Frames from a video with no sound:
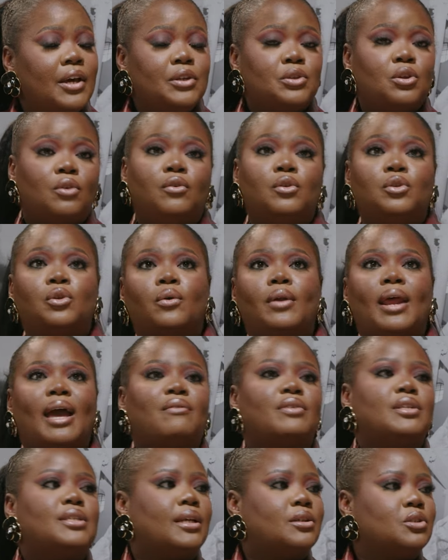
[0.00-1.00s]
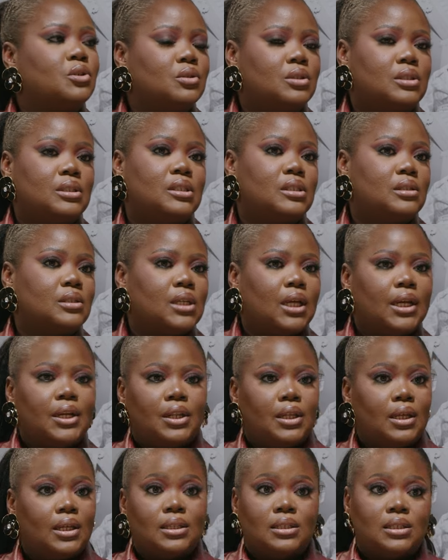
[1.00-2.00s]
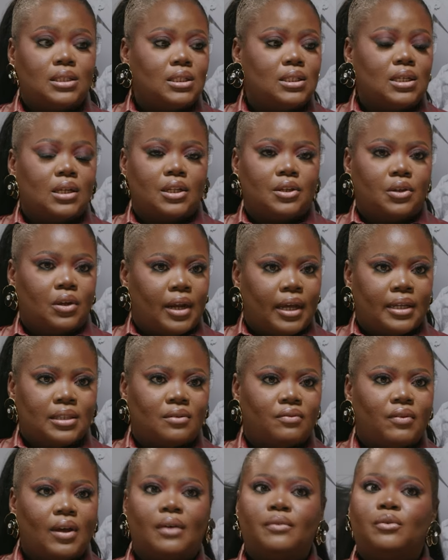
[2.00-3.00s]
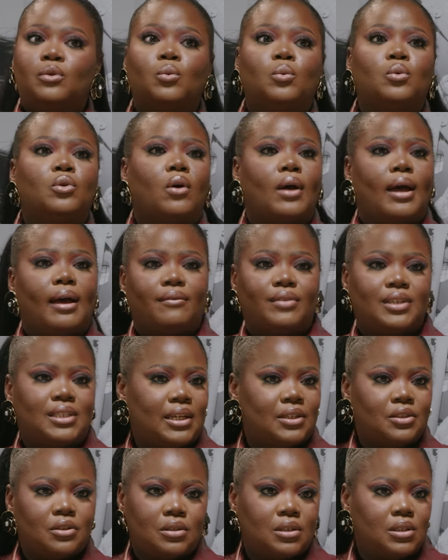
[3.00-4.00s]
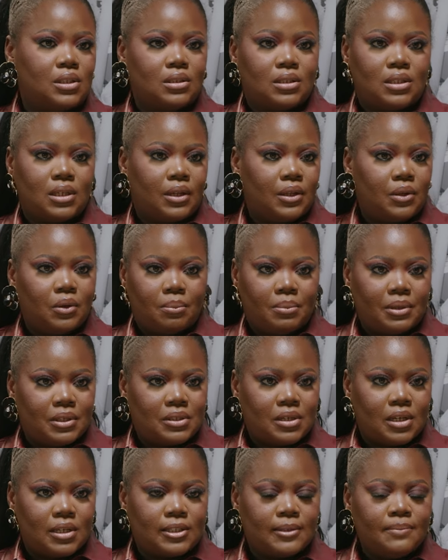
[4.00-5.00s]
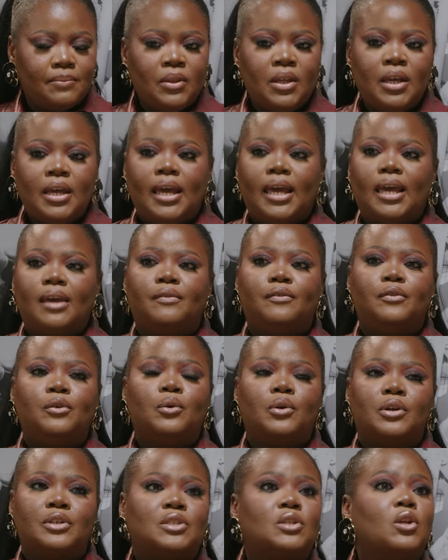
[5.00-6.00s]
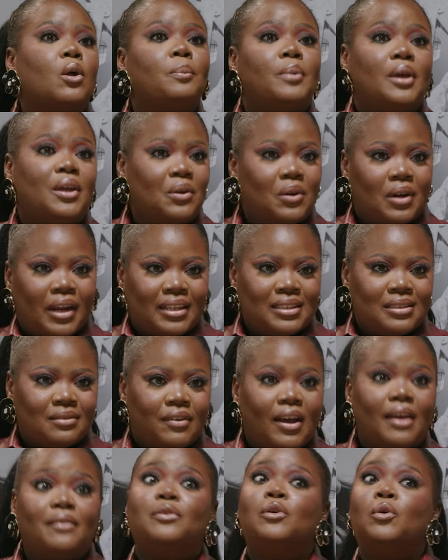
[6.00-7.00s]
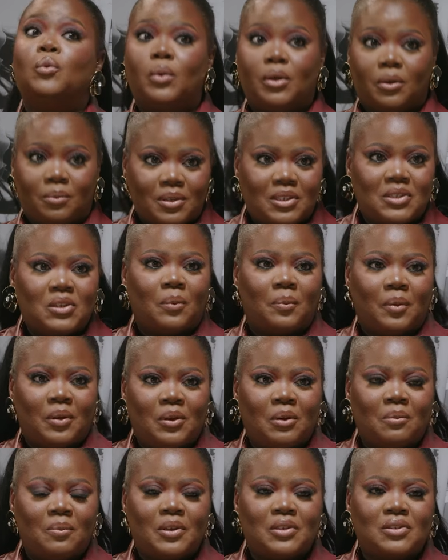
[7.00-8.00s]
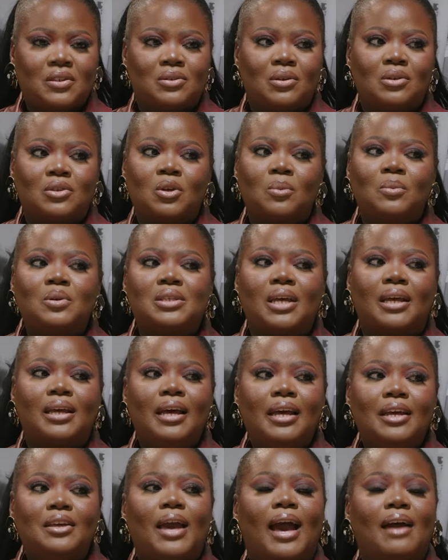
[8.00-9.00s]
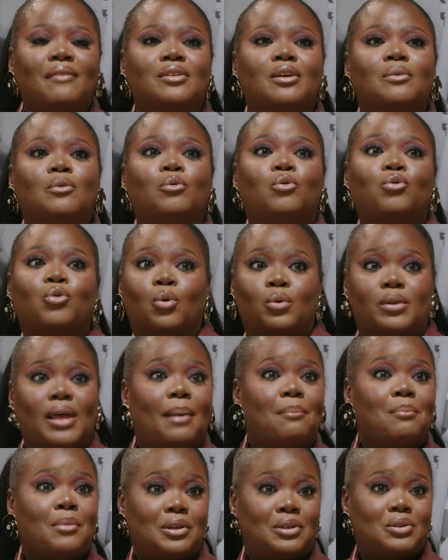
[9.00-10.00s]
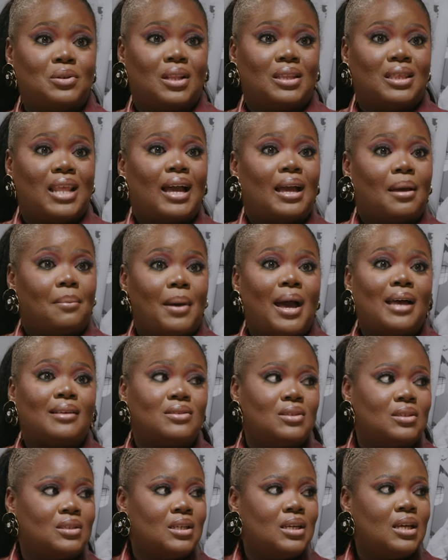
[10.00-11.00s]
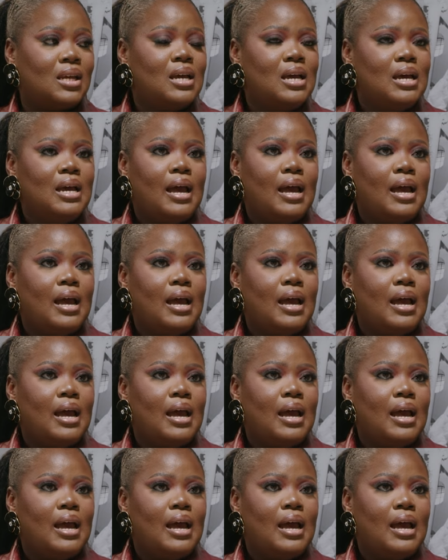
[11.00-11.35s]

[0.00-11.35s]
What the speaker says: So if you don't have attention to detail in your 9-to-5, you will not have attention to detail in your business. If you are sloppy in your 9-to-5, you will be sloppy in your business. So it's almost like you have to grow that muscle and that capacity.